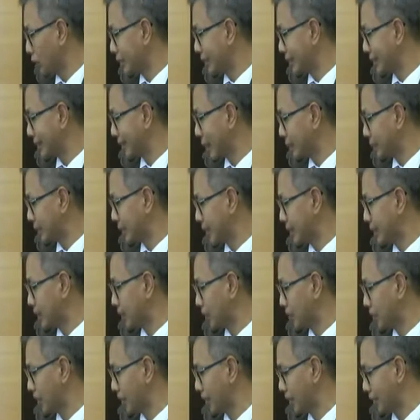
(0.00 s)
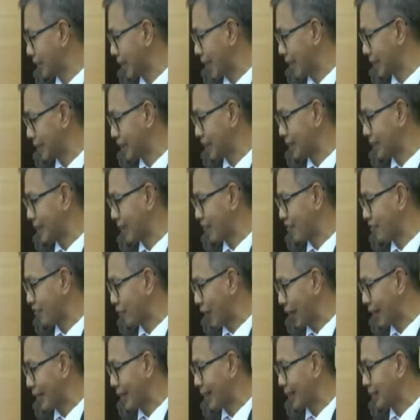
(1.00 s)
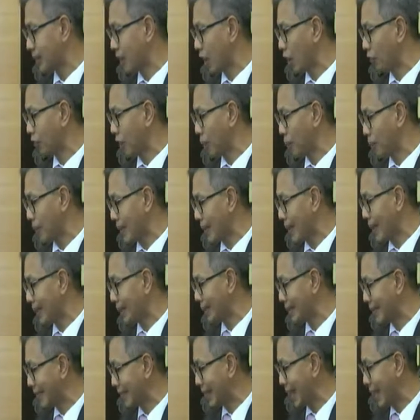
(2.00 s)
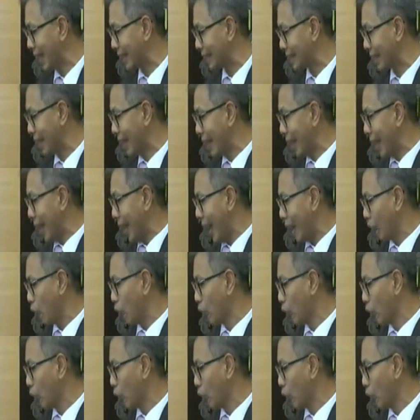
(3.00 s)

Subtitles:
the substance of the discussions and findings of the PAC yet, I would